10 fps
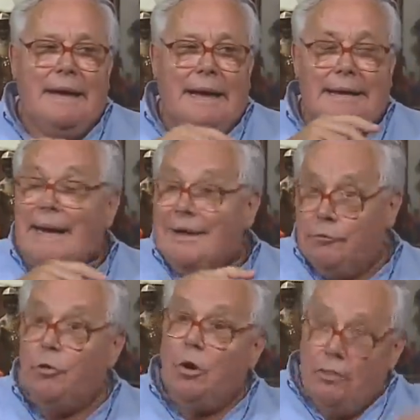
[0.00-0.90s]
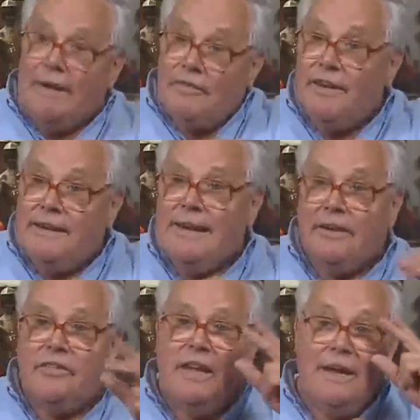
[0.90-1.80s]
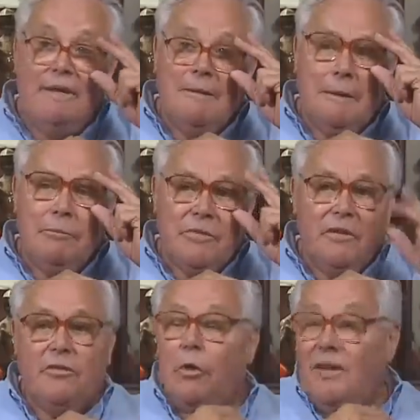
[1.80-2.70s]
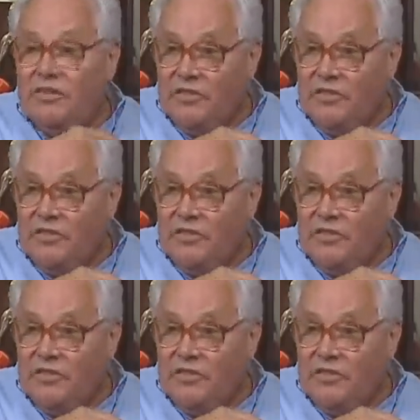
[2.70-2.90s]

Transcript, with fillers: And he had to go, let's say, the next day. So he